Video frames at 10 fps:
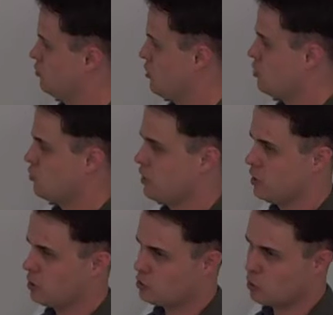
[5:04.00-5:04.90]
3 and
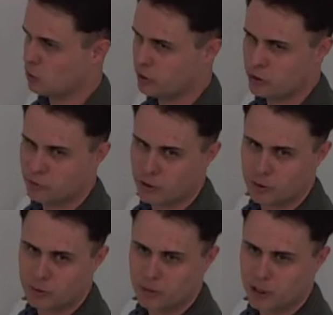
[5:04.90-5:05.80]
20 are totally different,
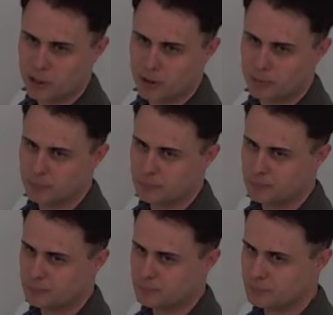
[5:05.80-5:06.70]
right?
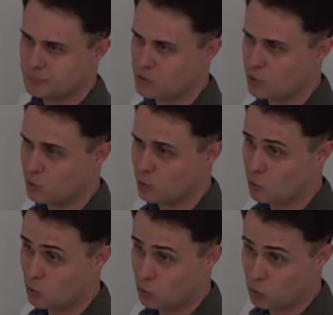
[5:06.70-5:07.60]

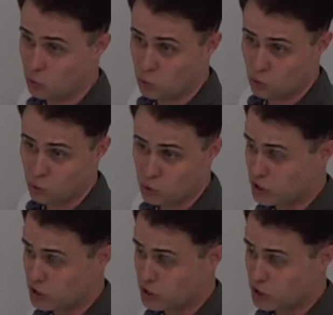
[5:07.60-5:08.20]
So